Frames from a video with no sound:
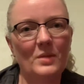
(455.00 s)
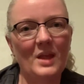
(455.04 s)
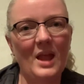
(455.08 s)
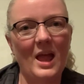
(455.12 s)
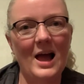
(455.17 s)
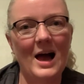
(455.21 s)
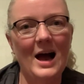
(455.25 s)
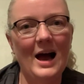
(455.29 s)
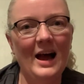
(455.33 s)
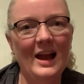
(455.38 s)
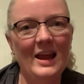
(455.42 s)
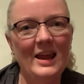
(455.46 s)

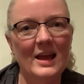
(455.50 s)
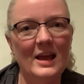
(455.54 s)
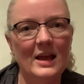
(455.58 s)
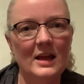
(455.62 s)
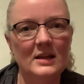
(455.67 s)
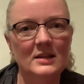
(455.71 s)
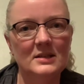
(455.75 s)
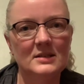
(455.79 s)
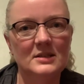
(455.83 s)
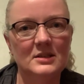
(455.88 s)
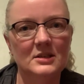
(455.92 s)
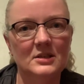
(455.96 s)
I
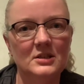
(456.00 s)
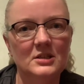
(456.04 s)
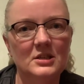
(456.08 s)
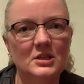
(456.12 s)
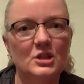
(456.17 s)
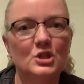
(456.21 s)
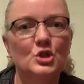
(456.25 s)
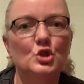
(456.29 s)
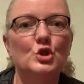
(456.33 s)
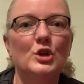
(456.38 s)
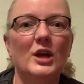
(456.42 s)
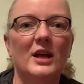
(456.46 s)
entered
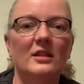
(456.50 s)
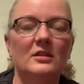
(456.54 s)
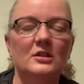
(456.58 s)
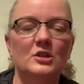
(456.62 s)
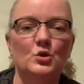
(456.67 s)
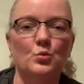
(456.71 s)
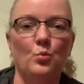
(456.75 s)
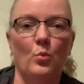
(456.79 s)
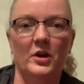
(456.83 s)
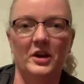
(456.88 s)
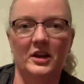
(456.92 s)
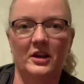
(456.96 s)
Challenge
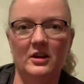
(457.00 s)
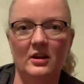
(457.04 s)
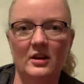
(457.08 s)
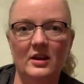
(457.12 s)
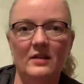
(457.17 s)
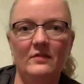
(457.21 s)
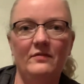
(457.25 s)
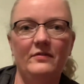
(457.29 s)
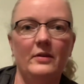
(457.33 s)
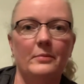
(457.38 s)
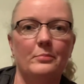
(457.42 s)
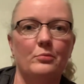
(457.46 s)
Wanaka in
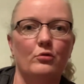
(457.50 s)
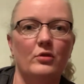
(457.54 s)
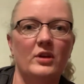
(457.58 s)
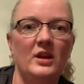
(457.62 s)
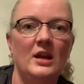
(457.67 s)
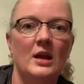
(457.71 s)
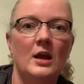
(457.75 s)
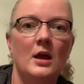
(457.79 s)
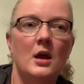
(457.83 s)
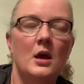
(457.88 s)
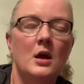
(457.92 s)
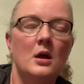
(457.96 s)
February
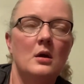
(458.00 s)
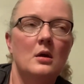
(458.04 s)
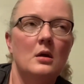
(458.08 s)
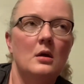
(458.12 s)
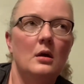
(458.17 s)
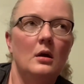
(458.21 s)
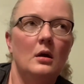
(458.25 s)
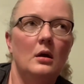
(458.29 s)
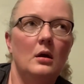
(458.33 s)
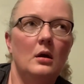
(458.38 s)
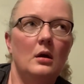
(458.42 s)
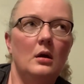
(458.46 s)

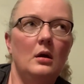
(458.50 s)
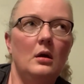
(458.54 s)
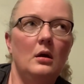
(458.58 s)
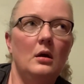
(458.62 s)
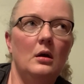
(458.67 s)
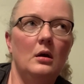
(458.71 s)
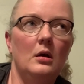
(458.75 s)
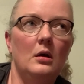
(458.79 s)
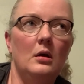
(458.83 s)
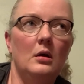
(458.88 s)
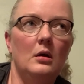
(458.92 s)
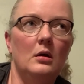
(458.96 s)

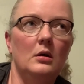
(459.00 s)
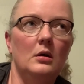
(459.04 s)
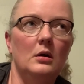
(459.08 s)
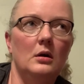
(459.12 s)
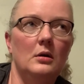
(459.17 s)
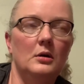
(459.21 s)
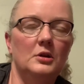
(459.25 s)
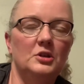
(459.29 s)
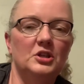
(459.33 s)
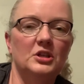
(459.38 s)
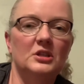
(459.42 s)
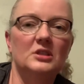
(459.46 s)

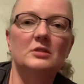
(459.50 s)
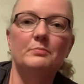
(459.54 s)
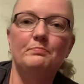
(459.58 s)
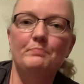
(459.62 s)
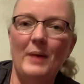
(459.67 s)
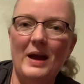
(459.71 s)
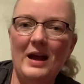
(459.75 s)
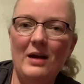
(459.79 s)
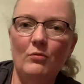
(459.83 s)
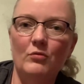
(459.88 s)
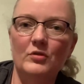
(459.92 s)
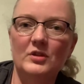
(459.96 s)
uh, just
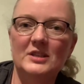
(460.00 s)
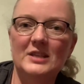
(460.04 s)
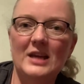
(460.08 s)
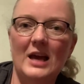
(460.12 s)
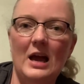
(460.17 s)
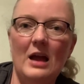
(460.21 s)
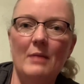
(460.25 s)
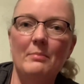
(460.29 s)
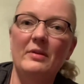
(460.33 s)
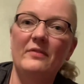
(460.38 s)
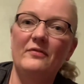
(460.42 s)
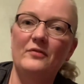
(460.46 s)
about the
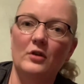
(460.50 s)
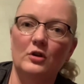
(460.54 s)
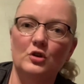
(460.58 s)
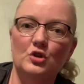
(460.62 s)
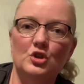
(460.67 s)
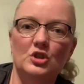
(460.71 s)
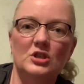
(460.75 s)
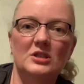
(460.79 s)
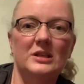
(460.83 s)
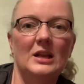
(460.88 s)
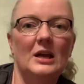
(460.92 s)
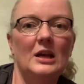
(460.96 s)
time, if not
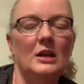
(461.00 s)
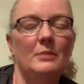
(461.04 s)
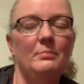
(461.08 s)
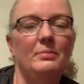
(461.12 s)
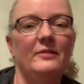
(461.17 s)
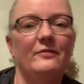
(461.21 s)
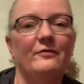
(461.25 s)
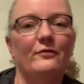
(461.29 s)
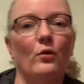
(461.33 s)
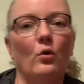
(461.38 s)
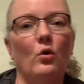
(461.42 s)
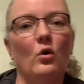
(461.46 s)
just slightly
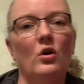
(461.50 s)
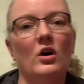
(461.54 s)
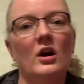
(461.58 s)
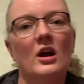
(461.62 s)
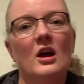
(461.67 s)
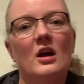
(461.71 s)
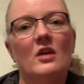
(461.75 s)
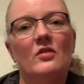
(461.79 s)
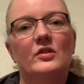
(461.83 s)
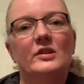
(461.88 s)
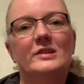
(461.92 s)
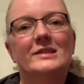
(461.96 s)
before,
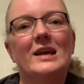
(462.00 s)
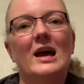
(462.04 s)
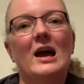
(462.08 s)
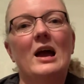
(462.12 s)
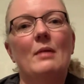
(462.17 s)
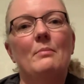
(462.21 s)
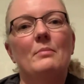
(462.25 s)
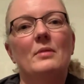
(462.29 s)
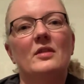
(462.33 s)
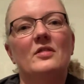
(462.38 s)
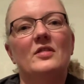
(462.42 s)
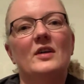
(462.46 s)
the
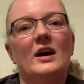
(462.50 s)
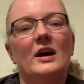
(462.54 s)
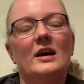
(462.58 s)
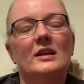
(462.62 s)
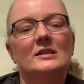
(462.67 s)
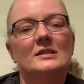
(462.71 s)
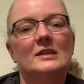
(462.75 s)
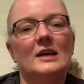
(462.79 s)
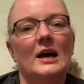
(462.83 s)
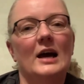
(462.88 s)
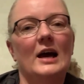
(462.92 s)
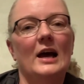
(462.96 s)
time that
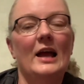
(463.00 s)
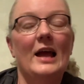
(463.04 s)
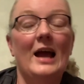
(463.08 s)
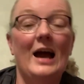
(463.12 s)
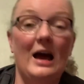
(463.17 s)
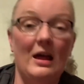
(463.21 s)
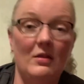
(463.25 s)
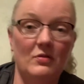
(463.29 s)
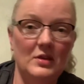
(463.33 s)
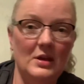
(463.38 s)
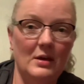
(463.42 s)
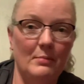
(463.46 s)
I
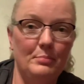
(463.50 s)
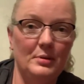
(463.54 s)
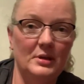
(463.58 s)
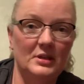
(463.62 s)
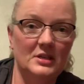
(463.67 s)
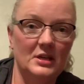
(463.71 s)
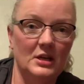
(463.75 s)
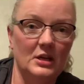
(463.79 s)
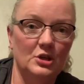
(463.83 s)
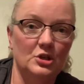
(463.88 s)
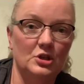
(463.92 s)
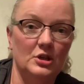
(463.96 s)
had the
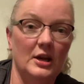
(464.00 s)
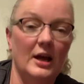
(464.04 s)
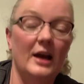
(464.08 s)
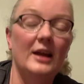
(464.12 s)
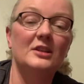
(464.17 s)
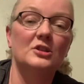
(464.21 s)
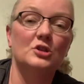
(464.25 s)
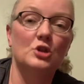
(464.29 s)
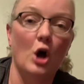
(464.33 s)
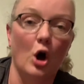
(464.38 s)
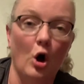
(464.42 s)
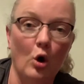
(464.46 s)
amputation. I
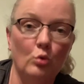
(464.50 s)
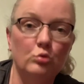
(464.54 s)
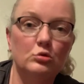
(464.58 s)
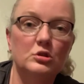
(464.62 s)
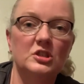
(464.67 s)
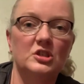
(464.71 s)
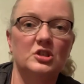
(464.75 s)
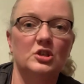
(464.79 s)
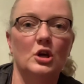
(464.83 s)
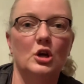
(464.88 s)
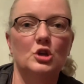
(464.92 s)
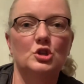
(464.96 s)
told the
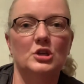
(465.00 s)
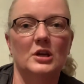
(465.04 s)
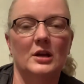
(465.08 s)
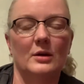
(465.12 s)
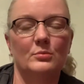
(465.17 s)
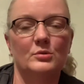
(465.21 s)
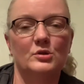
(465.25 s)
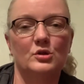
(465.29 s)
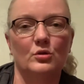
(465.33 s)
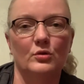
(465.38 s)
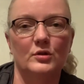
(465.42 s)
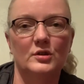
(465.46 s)
surgeon I
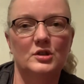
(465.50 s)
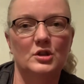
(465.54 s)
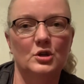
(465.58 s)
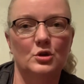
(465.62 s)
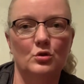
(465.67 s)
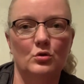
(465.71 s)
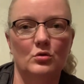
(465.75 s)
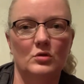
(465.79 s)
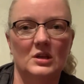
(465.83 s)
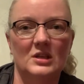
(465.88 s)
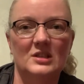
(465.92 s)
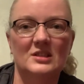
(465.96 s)
was going to do
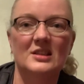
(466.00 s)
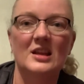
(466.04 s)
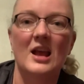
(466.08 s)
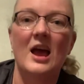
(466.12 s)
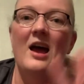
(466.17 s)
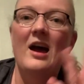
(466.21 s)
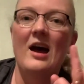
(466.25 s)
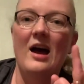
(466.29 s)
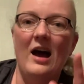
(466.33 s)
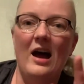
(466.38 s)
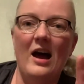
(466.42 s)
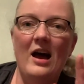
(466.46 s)
this.
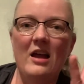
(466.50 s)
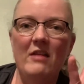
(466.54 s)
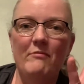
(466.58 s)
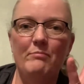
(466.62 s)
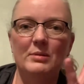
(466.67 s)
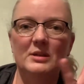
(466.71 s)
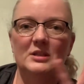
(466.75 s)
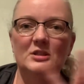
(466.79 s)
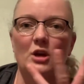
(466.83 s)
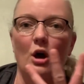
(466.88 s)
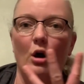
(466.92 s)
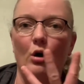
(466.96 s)
I have
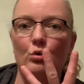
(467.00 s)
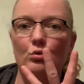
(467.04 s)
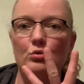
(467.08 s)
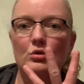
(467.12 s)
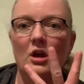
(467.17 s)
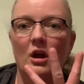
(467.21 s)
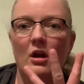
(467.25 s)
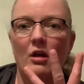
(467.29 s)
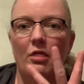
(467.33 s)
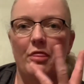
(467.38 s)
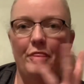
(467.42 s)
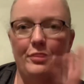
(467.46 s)
been told
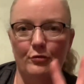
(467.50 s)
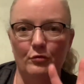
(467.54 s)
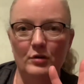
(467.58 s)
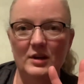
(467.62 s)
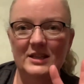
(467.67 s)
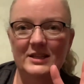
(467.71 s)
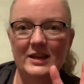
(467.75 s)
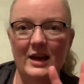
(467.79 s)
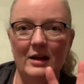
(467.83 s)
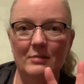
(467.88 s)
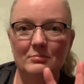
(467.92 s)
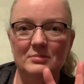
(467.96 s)
three
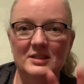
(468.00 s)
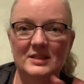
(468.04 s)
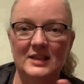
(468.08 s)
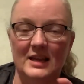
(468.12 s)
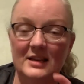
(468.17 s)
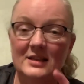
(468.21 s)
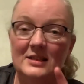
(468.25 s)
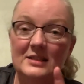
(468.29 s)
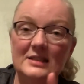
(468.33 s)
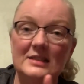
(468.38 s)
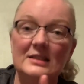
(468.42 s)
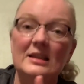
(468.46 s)
times
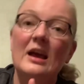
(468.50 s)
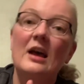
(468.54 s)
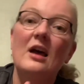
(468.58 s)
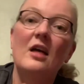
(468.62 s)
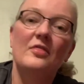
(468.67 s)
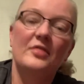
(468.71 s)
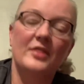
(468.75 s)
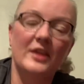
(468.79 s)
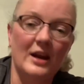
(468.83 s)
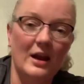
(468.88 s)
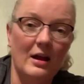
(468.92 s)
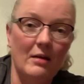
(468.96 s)
since
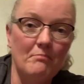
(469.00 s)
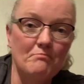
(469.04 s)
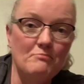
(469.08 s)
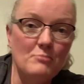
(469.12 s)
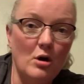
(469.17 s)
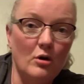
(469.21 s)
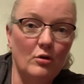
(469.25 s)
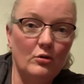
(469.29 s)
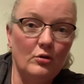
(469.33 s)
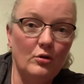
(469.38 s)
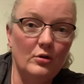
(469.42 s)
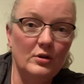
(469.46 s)
that I'm
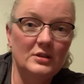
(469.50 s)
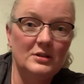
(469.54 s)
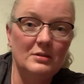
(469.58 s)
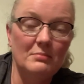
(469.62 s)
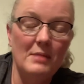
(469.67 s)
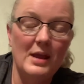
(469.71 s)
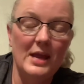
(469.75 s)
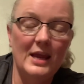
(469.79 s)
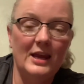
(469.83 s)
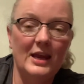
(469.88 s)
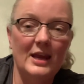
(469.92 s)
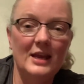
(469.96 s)
not going to
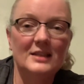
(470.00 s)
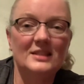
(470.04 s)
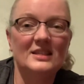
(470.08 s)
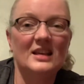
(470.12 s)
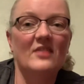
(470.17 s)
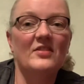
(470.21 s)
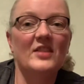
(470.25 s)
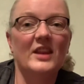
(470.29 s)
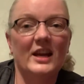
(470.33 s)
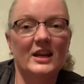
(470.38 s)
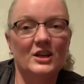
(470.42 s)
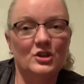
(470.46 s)
make it and
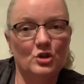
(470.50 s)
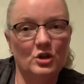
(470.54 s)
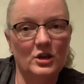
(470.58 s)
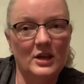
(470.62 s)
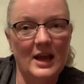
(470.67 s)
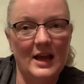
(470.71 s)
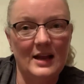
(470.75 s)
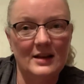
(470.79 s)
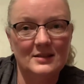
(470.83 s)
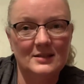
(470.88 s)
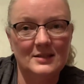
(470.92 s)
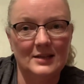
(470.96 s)
that I should
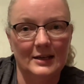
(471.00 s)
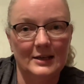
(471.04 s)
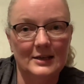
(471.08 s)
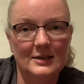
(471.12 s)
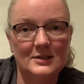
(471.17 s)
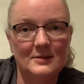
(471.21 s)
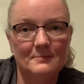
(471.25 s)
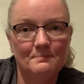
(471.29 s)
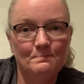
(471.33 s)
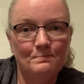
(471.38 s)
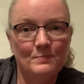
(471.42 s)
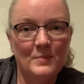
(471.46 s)
cancel it.
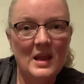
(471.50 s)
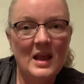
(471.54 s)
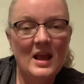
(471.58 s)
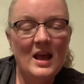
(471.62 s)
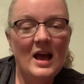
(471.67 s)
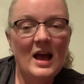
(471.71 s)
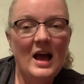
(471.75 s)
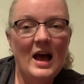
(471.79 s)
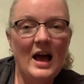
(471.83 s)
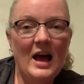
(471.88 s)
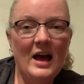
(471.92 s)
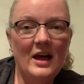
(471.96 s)

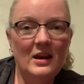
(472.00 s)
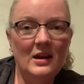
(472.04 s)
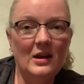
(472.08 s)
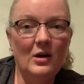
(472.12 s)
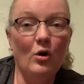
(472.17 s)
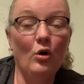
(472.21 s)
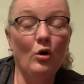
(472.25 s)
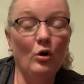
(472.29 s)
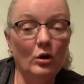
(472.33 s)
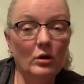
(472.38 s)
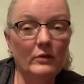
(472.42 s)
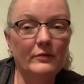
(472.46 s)
And
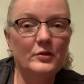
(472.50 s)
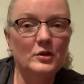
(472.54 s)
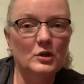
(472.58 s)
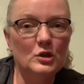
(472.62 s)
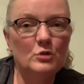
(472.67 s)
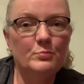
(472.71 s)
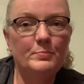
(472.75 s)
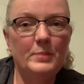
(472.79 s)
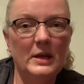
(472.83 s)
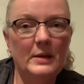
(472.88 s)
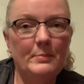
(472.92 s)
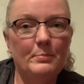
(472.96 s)
all of those
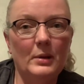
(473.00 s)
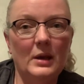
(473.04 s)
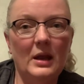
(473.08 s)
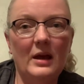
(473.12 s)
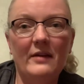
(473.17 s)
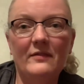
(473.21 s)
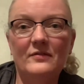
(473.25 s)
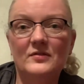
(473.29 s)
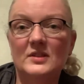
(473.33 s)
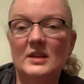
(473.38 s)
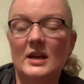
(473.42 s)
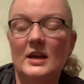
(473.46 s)
people
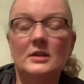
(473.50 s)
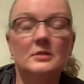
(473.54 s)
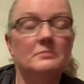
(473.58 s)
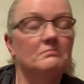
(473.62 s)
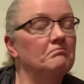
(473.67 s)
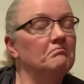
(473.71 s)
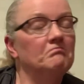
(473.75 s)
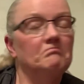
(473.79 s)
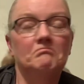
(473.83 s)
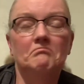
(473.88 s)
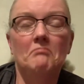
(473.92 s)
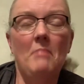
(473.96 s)
I've said,
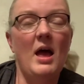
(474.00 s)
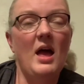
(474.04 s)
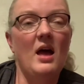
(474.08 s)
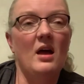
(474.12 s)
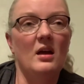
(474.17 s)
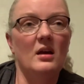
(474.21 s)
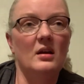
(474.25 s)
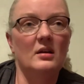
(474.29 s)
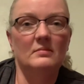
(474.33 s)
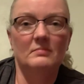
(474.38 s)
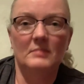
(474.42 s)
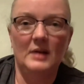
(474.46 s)

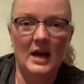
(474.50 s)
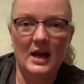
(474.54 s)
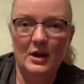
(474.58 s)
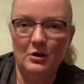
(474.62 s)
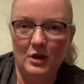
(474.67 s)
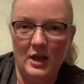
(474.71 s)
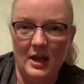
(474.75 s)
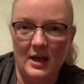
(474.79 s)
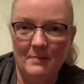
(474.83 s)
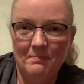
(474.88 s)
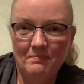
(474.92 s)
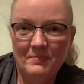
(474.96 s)

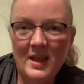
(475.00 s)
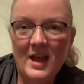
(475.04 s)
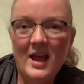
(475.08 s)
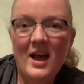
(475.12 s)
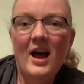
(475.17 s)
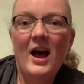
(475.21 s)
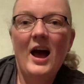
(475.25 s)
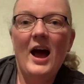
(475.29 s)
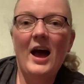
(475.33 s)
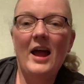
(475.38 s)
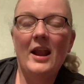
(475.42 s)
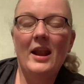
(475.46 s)
Okay,
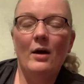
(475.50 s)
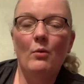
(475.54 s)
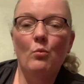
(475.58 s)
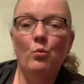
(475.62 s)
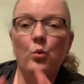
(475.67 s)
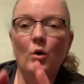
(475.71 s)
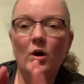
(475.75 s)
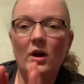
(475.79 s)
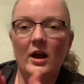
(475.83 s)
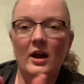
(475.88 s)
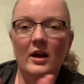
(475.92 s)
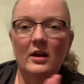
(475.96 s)
and I
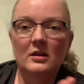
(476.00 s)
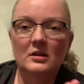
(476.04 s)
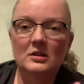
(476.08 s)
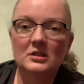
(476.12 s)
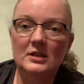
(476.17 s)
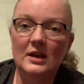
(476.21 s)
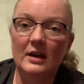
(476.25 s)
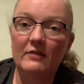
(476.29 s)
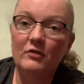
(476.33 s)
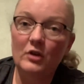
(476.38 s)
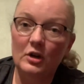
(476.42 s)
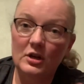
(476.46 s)
w and
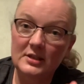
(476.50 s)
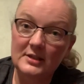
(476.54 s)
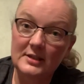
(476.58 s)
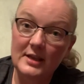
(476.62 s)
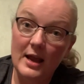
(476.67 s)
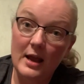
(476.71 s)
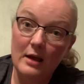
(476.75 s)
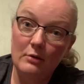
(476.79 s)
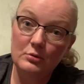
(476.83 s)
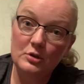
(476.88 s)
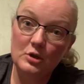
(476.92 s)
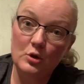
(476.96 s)
I've got to say
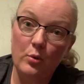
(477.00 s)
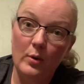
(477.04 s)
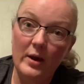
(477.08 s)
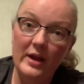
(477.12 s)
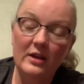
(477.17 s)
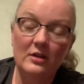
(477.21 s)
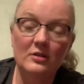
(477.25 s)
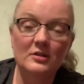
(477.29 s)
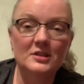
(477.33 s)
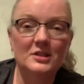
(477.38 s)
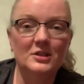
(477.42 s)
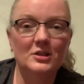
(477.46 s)
I was quite
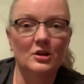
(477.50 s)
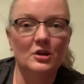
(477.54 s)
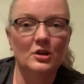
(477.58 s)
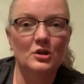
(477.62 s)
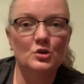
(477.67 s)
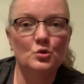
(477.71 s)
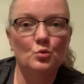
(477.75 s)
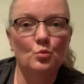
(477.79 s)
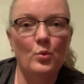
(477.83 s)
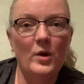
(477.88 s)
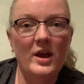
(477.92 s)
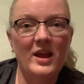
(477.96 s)
concerned
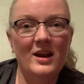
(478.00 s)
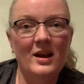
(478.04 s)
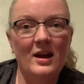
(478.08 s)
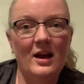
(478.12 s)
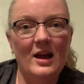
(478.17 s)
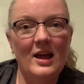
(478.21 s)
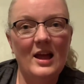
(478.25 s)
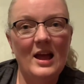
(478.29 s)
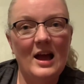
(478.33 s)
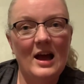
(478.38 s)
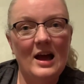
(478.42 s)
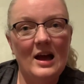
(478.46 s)
when I
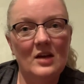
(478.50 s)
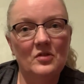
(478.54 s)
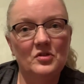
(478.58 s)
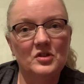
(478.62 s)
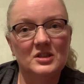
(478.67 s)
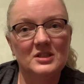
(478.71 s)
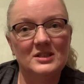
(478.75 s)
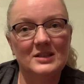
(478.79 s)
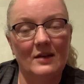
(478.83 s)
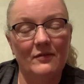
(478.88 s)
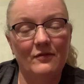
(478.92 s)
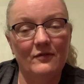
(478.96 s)
had the
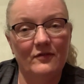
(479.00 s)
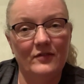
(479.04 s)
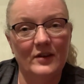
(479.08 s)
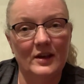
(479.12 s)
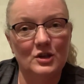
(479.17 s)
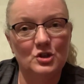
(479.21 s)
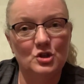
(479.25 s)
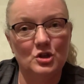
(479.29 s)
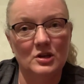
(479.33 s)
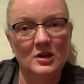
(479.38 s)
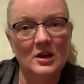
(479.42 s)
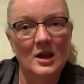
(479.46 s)
staph
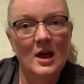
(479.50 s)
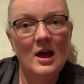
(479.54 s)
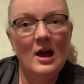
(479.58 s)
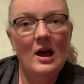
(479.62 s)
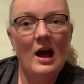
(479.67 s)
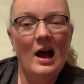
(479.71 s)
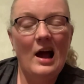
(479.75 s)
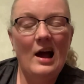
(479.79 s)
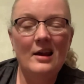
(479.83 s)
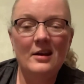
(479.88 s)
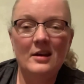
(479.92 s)
infection and